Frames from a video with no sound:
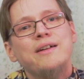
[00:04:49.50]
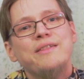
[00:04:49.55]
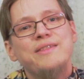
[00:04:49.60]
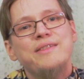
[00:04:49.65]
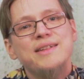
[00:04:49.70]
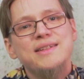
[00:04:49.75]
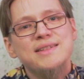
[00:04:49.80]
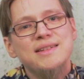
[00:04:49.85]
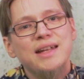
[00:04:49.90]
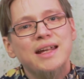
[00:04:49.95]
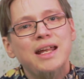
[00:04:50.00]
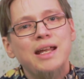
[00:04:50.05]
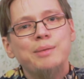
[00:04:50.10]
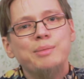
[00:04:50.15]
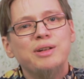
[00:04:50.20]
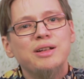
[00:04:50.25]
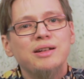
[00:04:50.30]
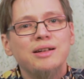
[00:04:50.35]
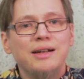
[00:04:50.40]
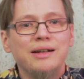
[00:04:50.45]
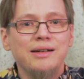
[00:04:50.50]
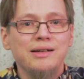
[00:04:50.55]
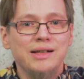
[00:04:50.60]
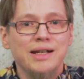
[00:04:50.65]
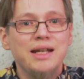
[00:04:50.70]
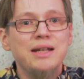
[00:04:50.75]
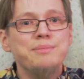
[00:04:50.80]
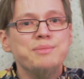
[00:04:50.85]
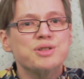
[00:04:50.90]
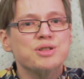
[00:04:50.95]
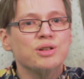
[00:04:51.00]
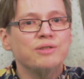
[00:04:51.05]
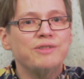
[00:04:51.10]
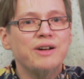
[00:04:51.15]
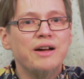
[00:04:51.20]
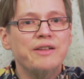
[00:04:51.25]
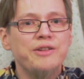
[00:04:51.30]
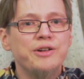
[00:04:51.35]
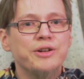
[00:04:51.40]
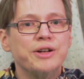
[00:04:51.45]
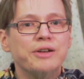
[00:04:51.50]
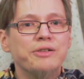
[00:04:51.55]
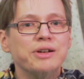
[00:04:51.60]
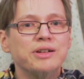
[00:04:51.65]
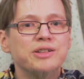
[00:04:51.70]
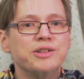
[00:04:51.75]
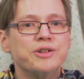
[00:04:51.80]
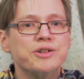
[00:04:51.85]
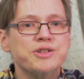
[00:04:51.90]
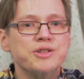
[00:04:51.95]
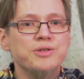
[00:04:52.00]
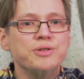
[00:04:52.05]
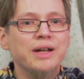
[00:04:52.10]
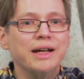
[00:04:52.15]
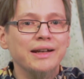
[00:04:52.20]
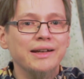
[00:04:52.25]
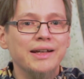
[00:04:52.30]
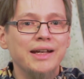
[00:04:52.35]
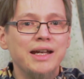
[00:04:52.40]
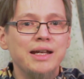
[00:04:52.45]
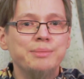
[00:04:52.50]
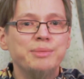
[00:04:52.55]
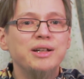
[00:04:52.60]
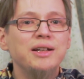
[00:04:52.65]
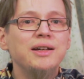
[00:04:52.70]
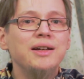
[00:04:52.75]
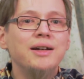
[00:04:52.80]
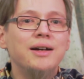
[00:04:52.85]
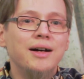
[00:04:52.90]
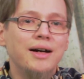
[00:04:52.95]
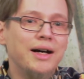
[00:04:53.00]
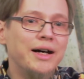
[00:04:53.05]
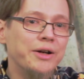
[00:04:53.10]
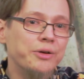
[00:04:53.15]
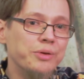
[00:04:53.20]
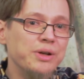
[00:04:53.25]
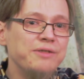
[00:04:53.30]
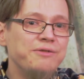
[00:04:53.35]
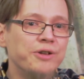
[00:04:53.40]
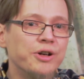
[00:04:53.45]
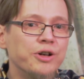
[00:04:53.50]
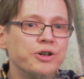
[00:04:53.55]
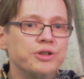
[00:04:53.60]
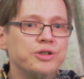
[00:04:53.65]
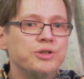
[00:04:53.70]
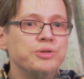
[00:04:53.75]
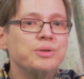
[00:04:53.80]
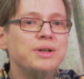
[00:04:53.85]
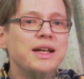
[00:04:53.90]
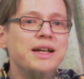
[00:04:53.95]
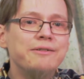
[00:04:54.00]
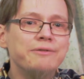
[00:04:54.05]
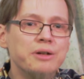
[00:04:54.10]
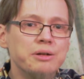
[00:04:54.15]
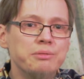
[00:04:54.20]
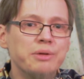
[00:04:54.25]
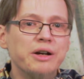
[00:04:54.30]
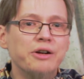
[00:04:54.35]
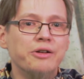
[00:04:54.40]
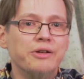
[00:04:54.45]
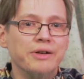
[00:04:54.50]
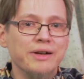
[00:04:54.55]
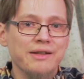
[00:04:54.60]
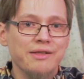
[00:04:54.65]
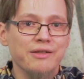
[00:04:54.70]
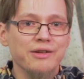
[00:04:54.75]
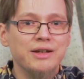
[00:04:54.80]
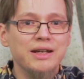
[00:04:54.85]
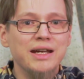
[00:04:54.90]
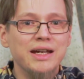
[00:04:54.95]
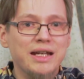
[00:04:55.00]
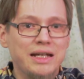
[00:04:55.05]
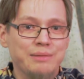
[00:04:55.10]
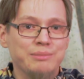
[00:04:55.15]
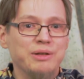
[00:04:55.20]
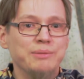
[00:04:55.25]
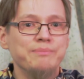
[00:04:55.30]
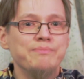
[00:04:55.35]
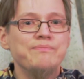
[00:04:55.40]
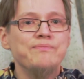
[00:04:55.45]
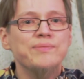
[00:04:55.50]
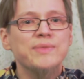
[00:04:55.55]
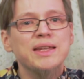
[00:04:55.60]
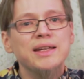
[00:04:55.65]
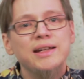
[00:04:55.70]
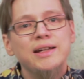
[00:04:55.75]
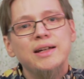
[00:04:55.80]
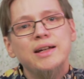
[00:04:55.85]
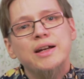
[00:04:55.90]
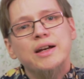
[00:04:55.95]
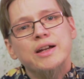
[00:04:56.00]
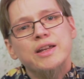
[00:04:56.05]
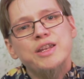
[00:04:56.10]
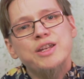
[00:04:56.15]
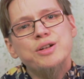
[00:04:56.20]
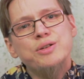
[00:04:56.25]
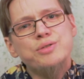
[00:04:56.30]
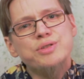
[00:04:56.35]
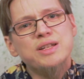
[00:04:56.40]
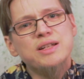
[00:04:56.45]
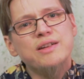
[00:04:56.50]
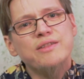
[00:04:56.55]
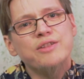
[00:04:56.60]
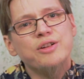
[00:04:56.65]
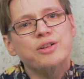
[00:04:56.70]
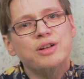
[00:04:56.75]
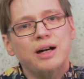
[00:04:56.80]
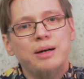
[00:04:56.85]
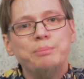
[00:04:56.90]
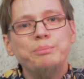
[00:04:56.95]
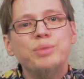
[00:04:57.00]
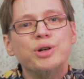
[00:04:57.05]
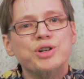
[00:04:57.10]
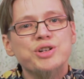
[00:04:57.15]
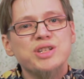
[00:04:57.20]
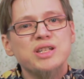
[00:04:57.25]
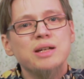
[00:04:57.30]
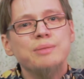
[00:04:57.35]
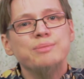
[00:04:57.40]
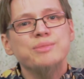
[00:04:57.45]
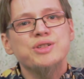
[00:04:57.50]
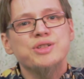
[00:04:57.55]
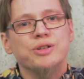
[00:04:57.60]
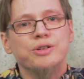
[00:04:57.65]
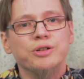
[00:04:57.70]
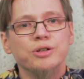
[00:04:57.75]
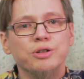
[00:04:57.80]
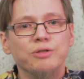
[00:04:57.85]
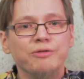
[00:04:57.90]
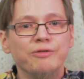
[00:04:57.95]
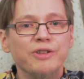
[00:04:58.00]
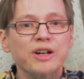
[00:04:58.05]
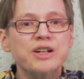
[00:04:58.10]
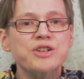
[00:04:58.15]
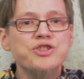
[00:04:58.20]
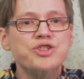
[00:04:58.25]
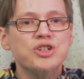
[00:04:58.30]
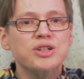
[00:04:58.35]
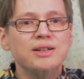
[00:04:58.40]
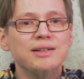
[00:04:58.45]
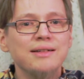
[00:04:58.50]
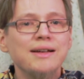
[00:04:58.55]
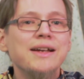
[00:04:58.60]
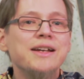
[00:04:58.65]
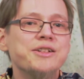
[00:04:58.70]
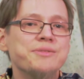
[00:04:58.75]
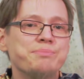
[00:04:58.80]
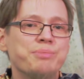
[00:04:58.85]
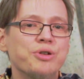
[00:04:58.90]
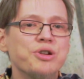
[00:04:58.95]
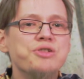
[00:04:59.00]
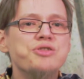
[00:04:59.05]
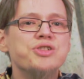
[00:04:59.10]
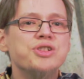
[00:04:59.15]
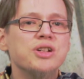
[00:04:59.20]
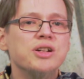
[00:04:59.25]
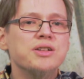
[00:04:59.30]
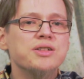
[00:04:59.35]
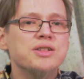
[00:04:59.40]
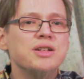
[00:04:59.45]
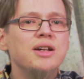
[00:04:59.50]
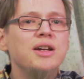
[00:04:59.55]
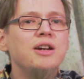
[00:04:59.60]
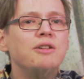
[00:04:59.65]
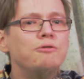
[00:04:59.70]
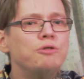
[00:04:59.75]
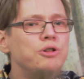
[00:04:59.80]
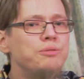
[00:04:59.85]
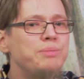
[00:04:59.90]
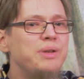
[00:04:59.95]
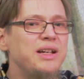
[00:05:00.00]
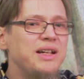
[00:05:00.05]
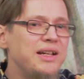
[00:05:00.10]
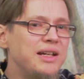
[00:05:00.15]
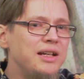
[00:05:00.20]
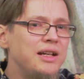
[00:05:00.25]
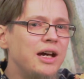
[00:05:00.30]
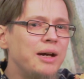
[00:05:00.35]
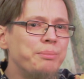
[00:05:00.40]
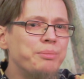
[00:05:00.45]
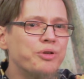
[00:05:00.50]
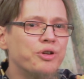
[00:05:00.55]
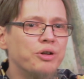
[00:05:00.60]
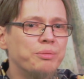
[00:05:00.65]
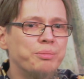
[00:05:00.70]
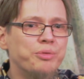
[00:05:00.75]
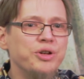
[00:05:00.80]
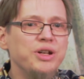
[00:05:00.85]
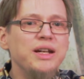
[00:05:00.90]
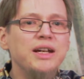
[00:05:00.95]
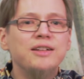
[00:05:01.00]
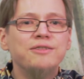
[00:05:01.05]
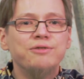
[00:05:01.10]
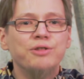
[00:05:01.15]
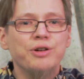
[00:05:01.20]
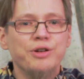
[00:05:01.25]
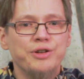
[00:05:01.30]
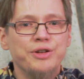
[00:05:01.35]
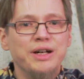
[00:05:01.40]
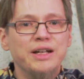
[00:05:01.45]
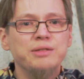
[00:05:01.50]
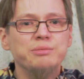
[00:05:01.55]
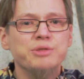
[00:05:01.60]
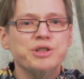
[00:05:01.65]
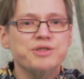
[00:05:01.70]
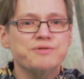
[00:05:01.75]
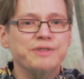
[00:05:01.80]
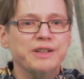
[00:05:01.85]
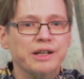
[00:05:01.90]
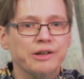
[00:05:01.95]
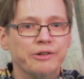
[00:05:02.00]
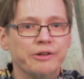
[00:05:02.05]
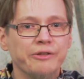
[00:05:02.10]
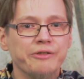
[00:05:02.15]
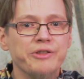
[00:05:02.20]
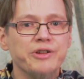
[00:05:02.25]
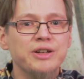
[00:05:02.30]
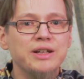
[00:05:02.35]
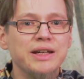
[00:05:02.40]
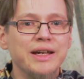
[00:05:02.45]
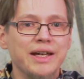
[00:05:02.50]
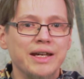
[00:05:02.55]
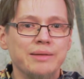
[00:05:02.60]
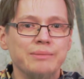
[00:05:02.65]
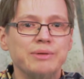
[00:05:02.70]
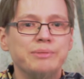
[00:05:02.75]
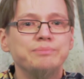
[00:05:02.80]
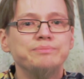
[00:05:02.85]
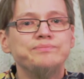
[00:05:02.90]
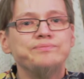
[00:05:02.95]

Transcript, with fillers: This name and names of other characters you can name are referred to everywhere in the game using the cumbersome circumventual expressions would be inappropriate for the atmosphere of the game.